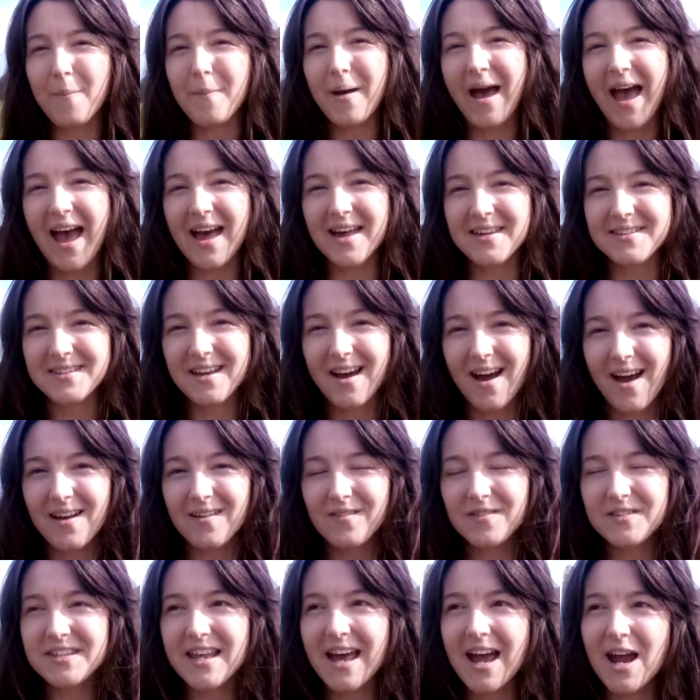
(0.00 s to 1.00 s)
as kind
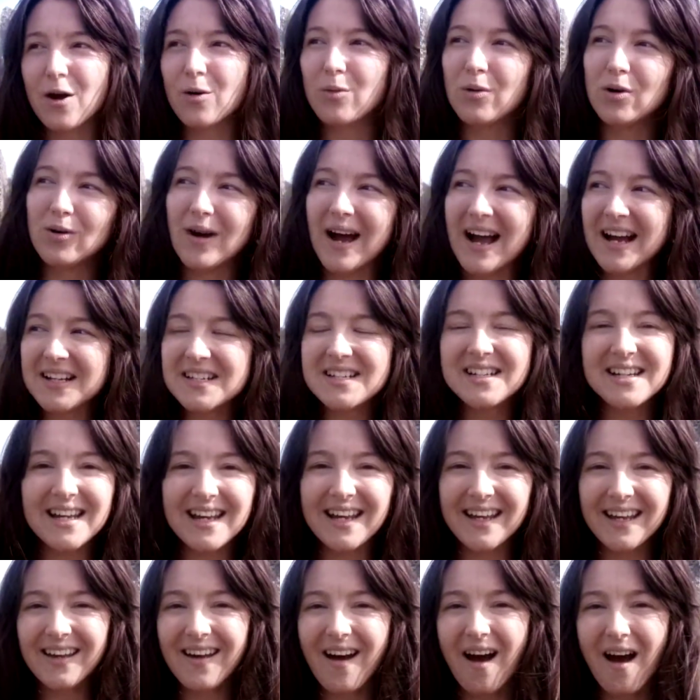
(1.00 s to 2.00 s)
of saying, well,
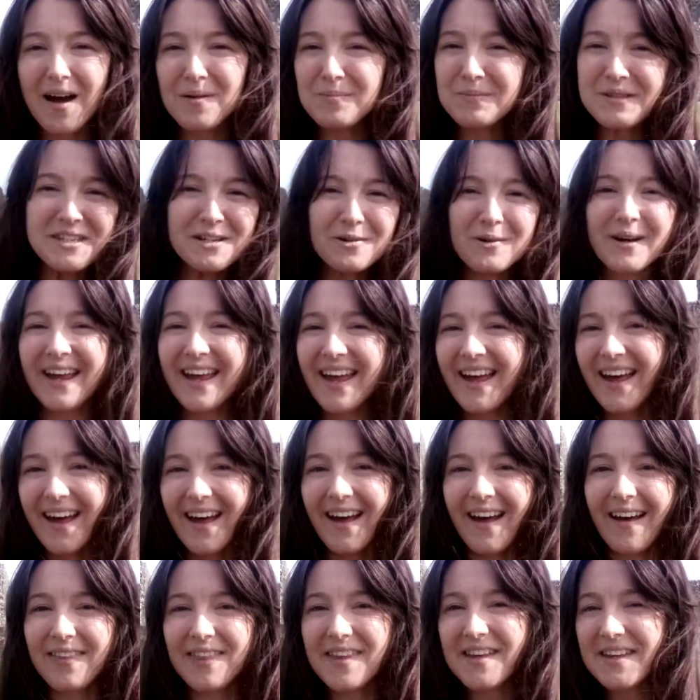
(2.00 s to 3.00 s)
actually, I'm still
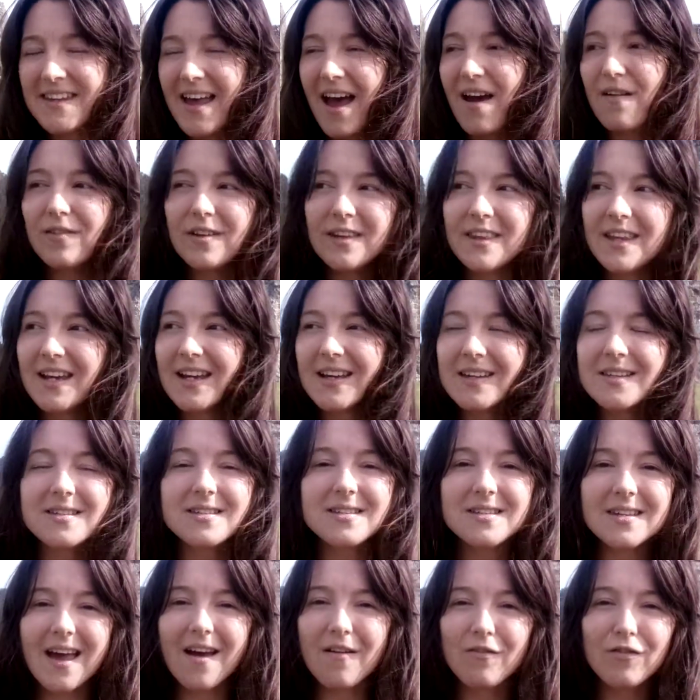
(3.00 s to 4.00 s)
here. Everything
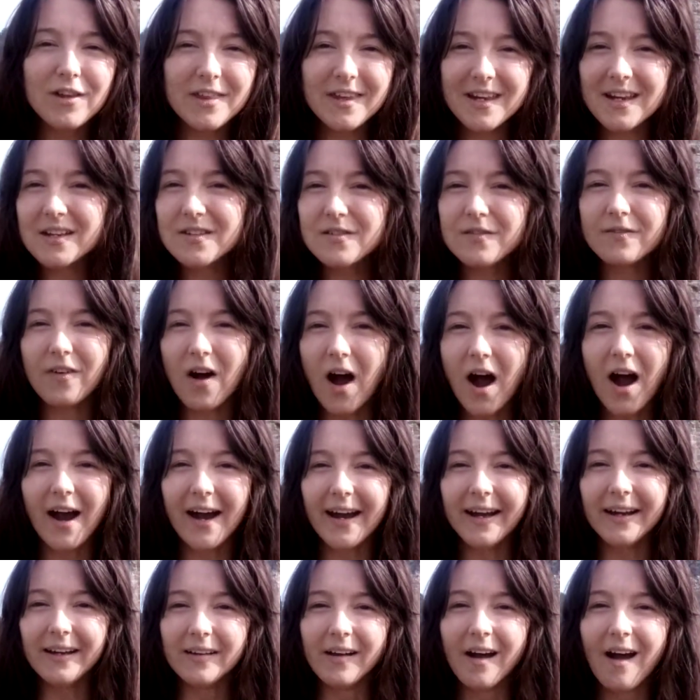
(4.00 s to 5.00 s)
is
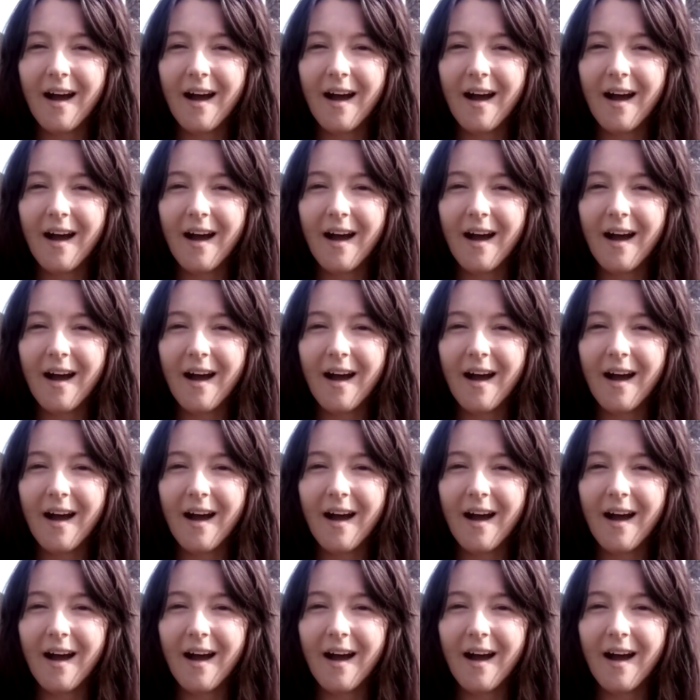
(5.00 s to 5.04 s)
fine.